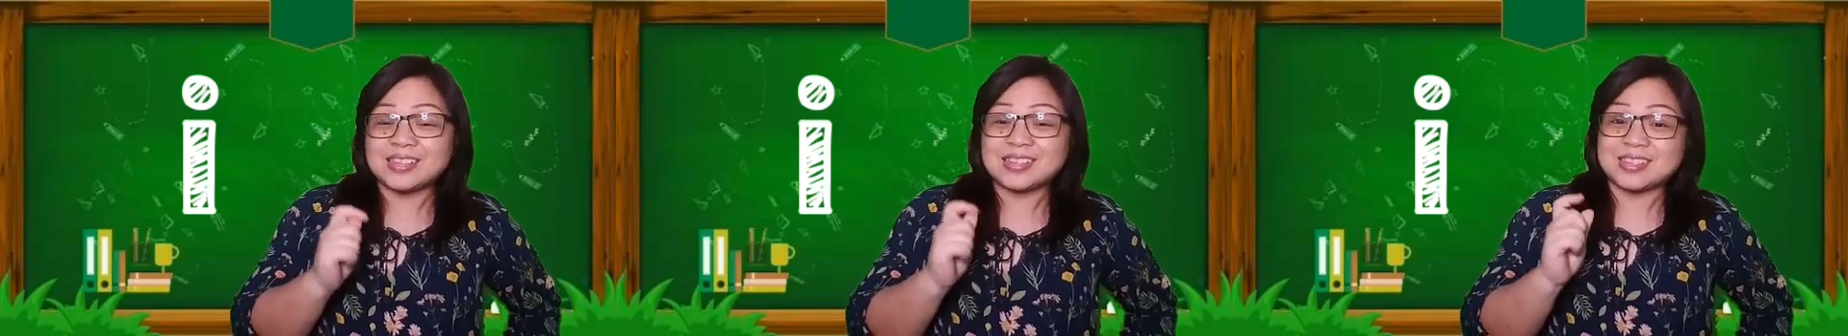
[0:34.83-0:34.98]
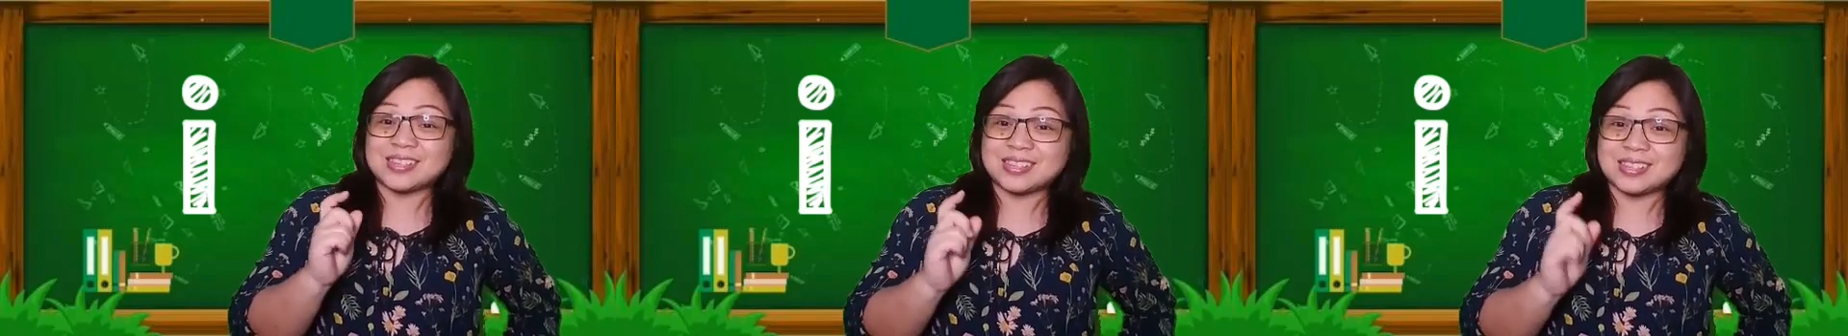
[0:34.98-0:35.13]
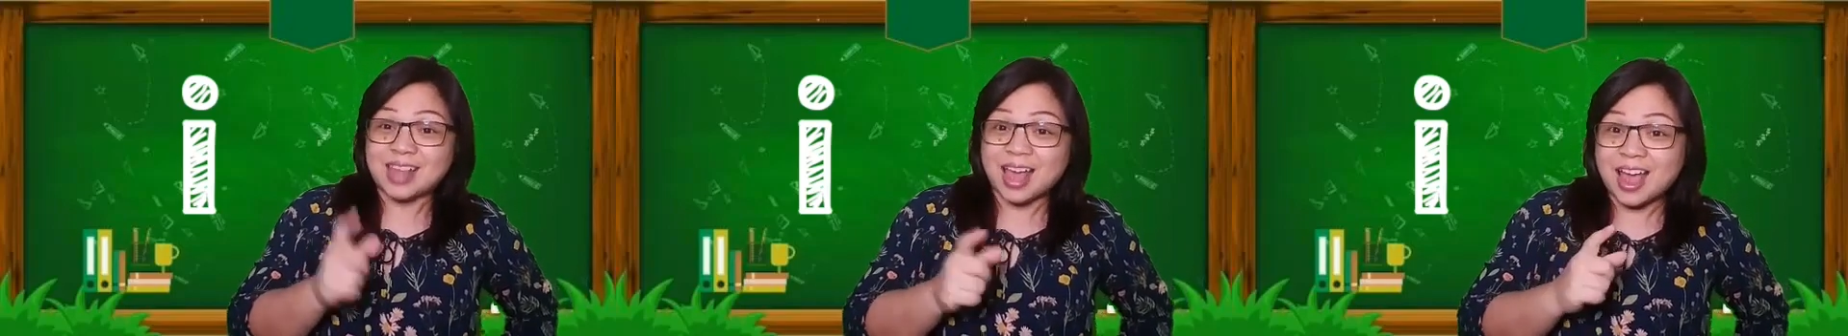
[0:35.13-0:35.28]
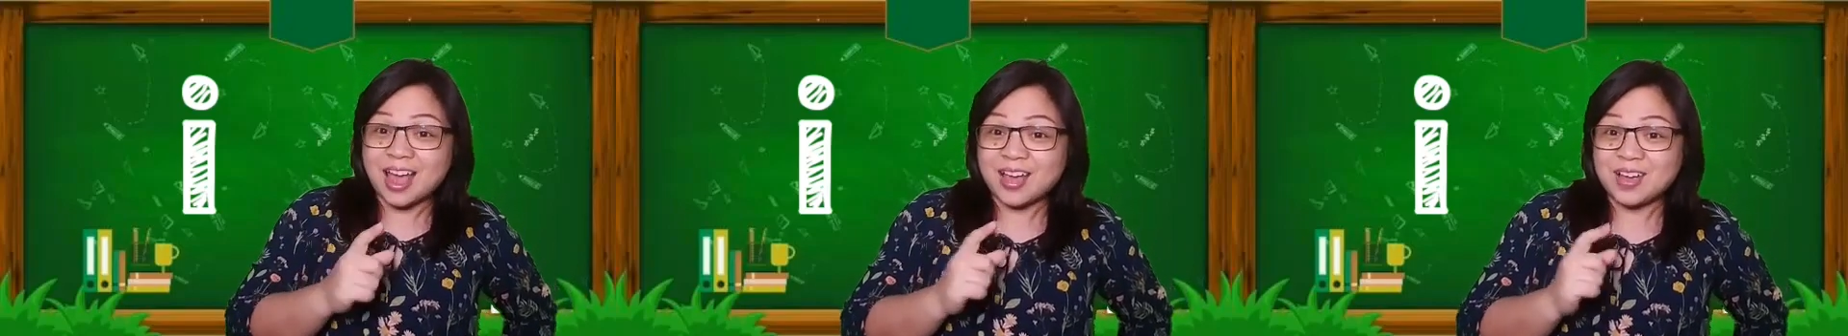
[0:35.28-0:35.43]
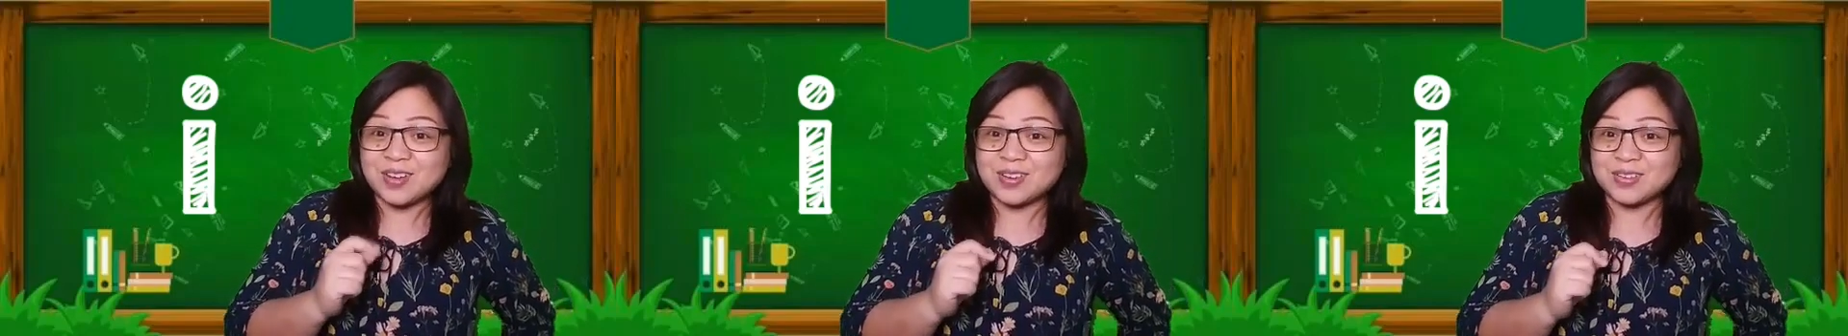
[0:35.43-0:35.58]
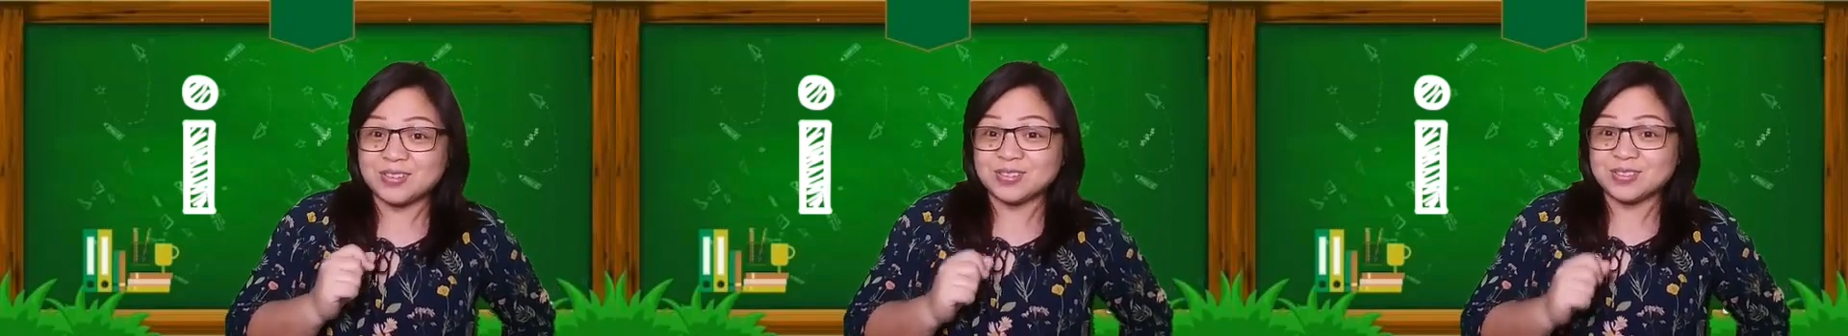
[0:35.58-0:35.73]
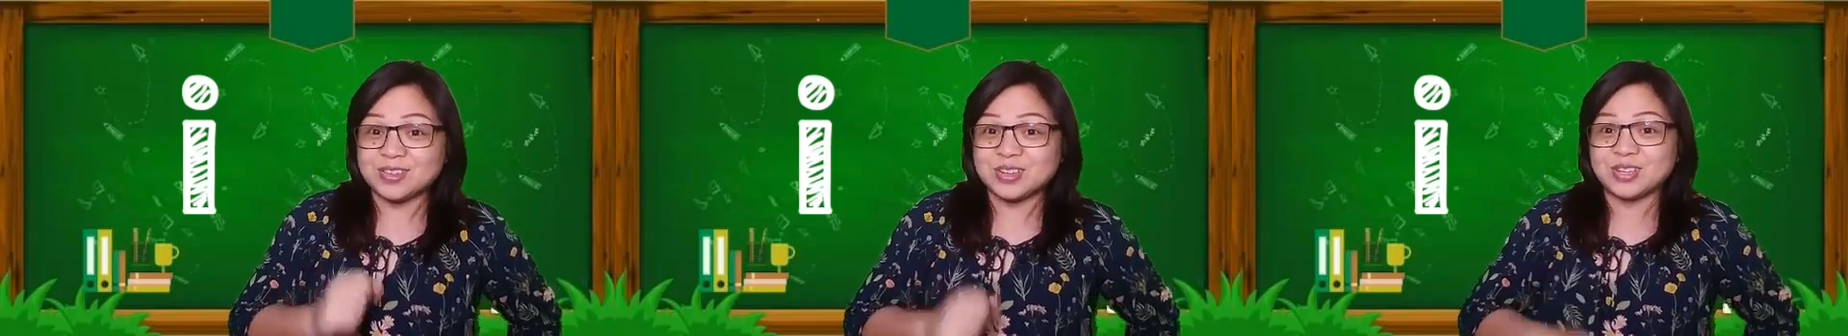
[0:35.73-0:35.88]

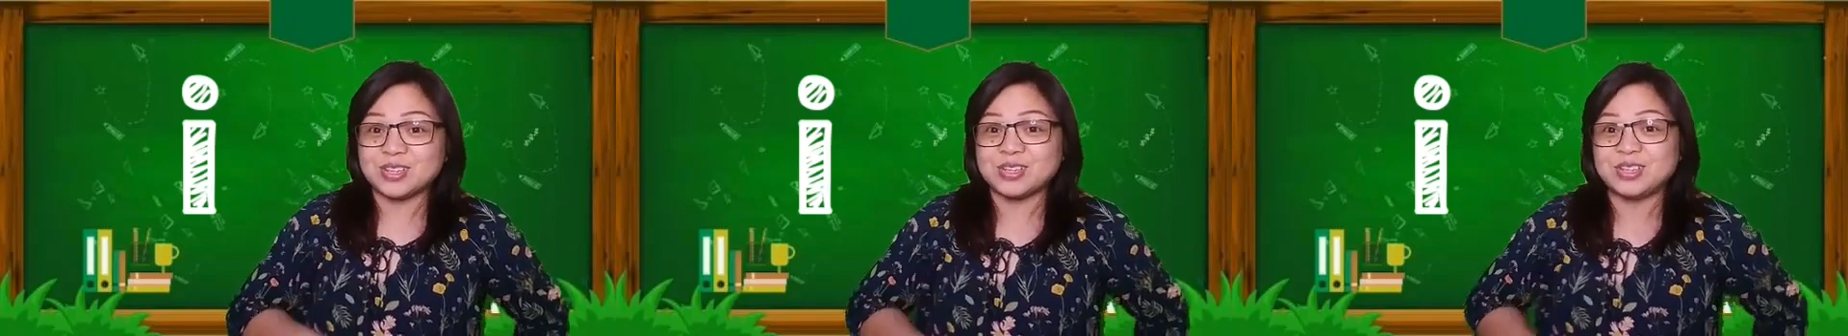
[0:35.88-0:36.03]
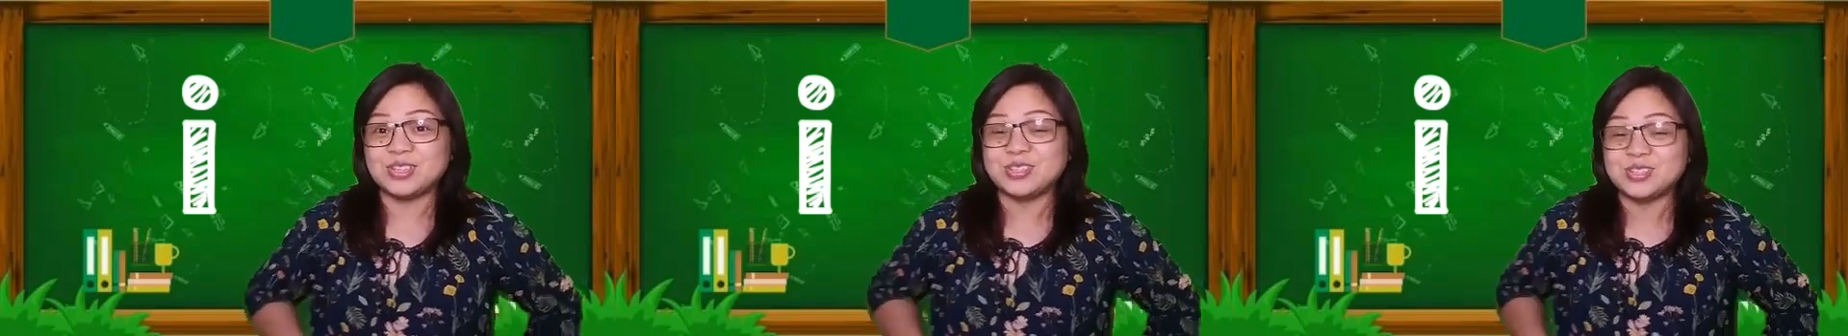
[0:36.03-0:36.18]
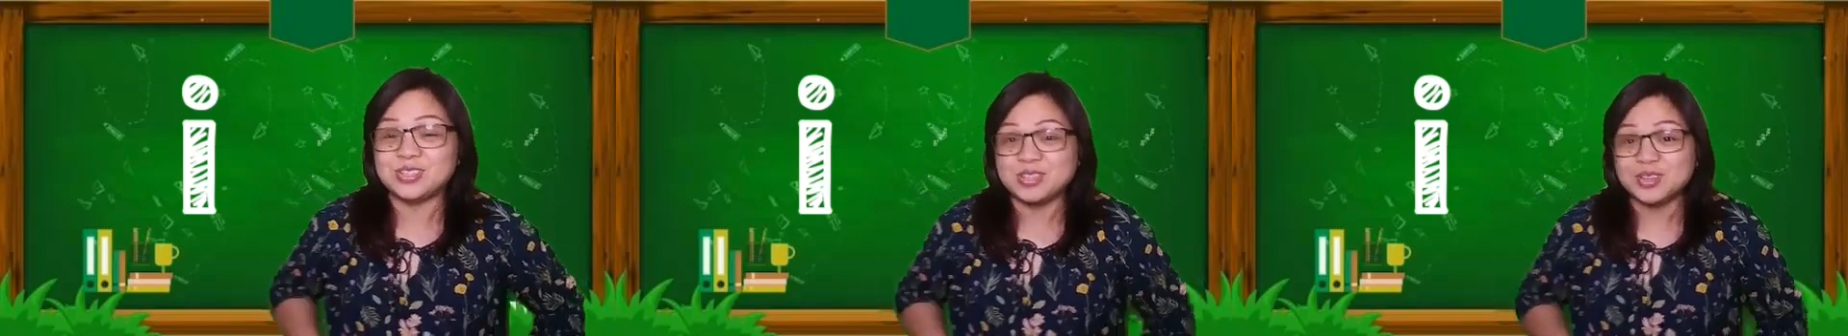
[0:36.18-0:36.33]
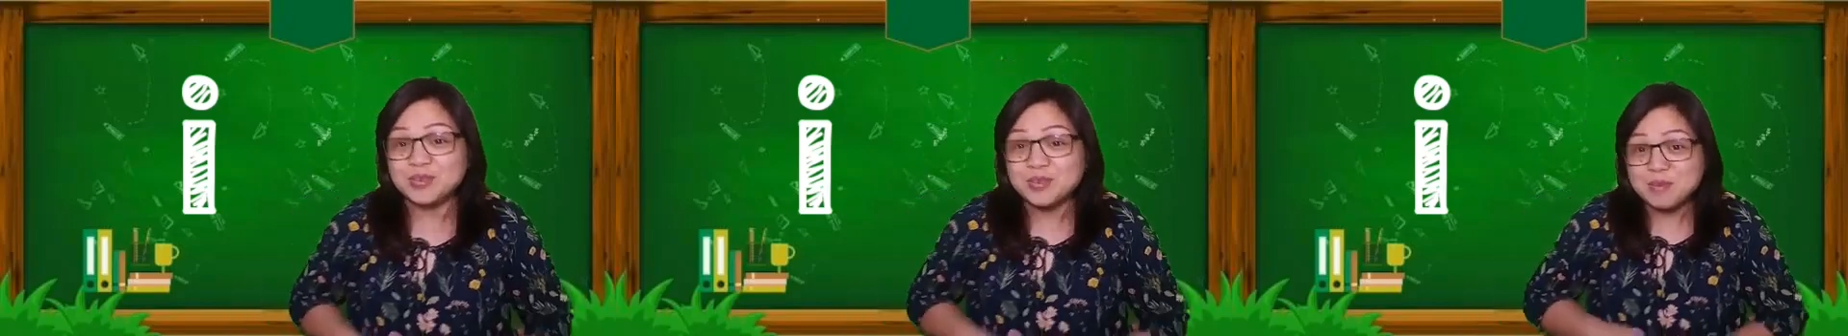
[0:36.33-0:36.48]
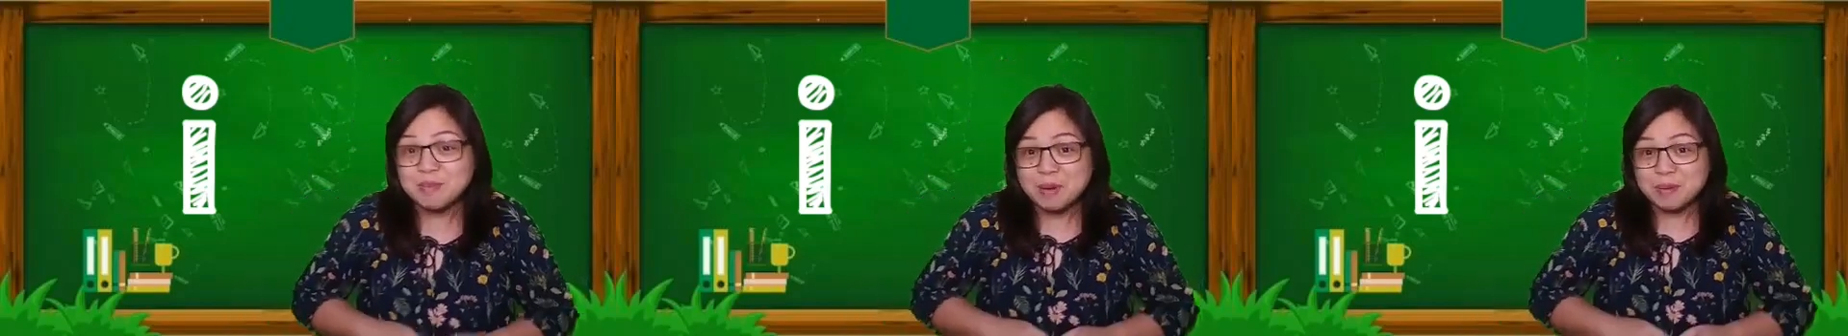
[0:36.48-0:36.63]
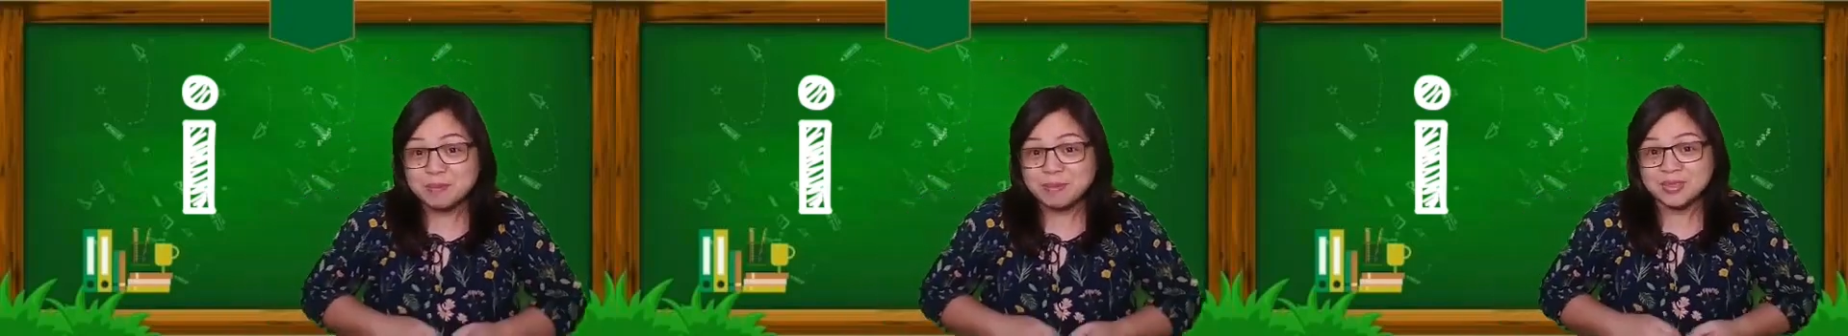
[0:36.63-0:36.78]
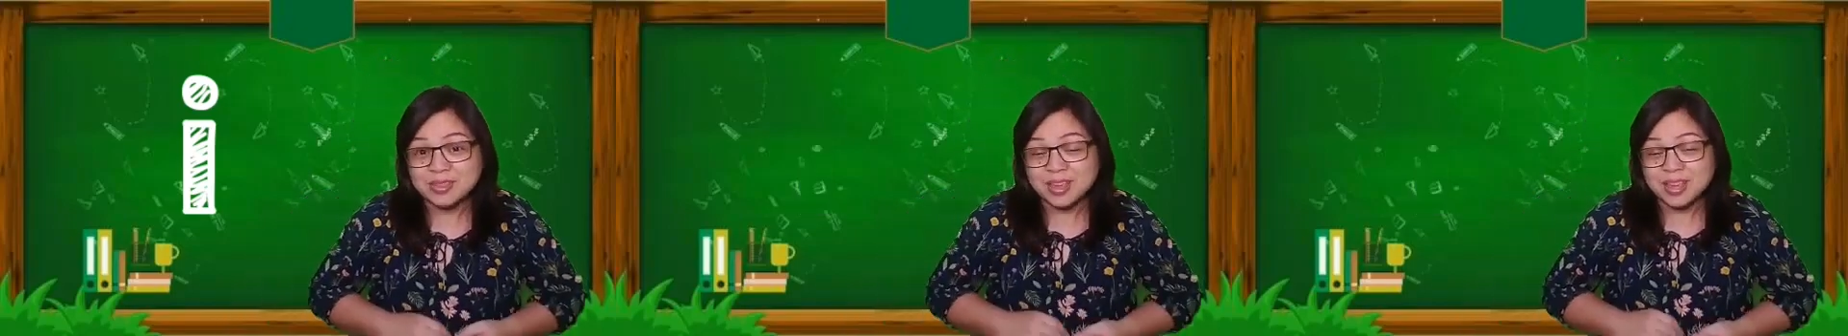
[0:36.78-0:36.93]
sound. Do you still remember